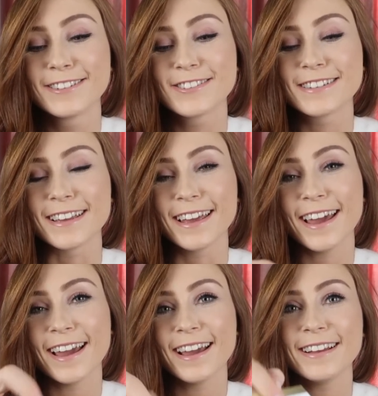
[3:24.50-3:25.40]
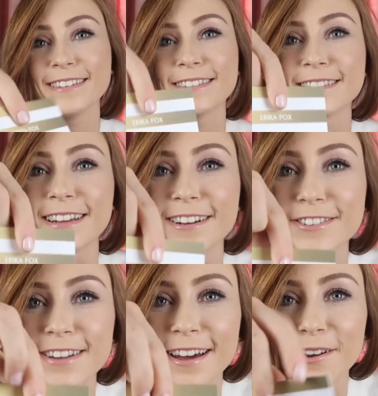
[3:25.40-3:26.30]
just in case. They're
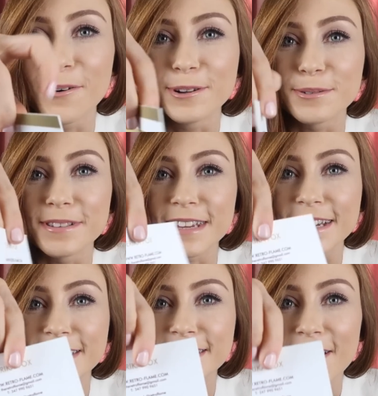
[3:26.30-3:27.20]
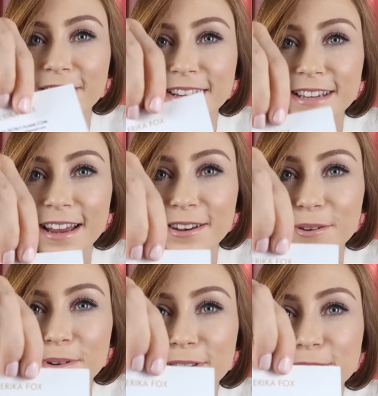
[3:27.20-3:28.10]
just kind of old ones. I definitely need to get
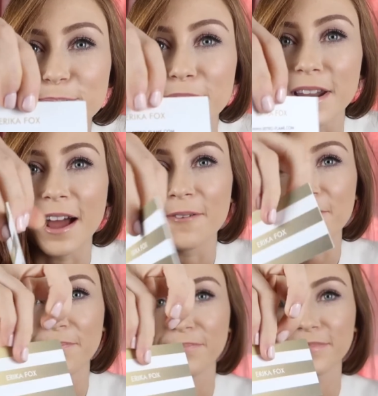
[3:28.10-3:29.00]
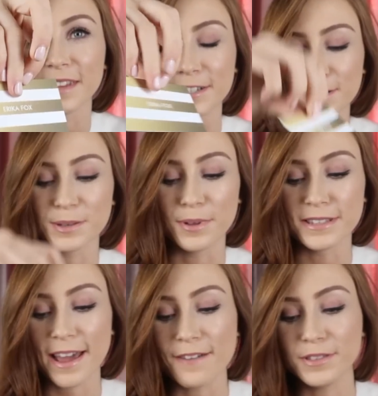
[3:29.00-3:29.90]
new ones, but they're just the ones
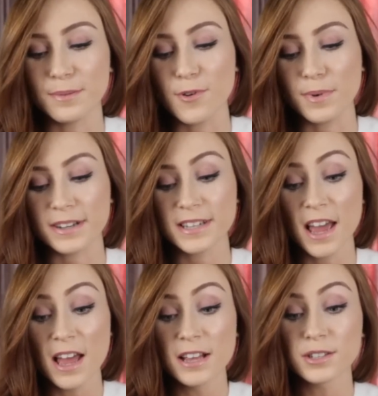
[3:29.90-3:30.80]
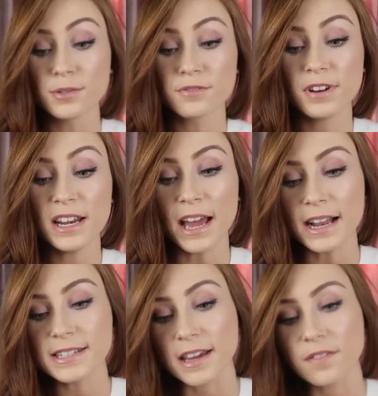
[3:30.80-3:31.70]
I have at the moment. So it's really
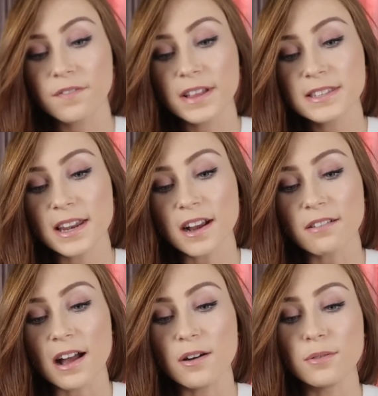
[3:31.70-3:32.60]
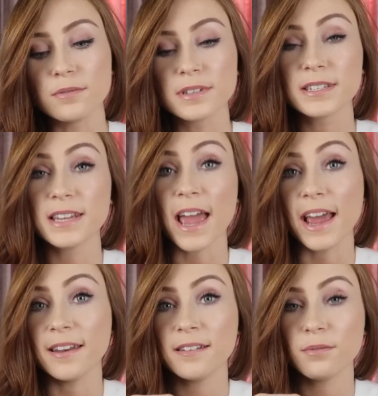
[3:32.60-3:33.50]
handy. It fits like around
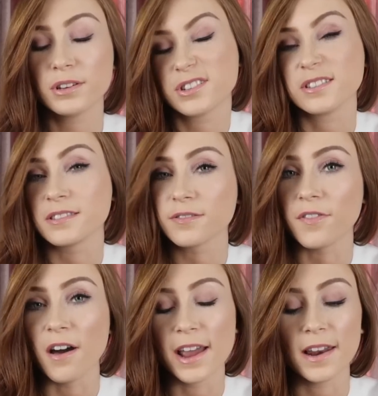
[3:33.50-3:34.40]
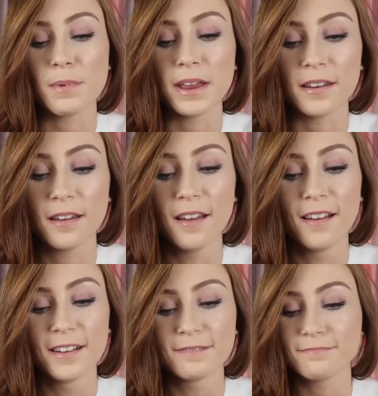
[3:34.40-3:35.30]
10, which is fine. I mean,
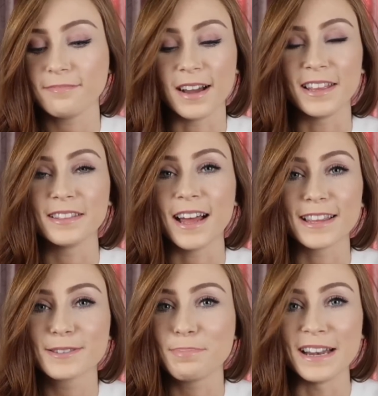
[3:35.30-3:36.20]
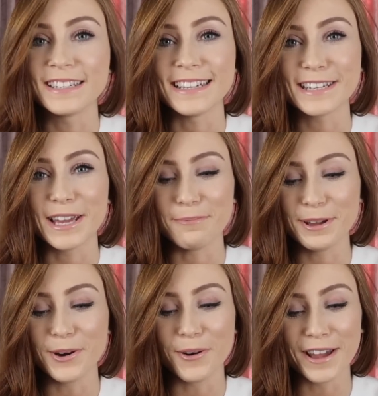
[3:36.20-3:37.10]
I think that's plenty to keep me
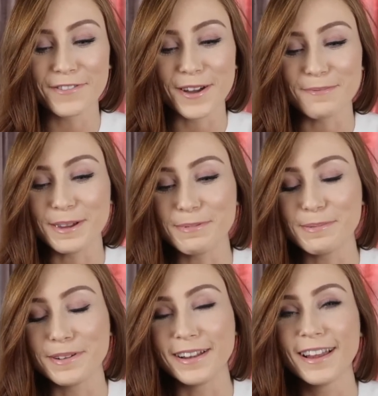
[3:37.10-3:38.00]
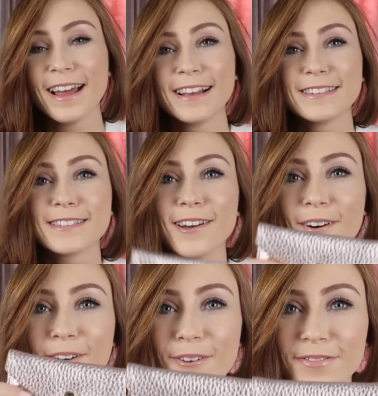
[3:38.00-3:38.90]
going if I meet people.
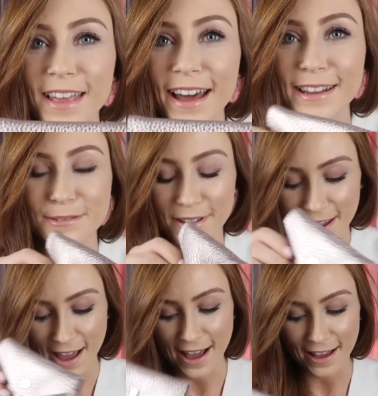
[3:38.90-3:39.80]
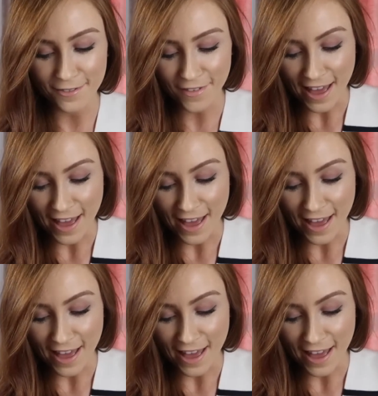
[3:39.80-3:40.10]
So that is what I have.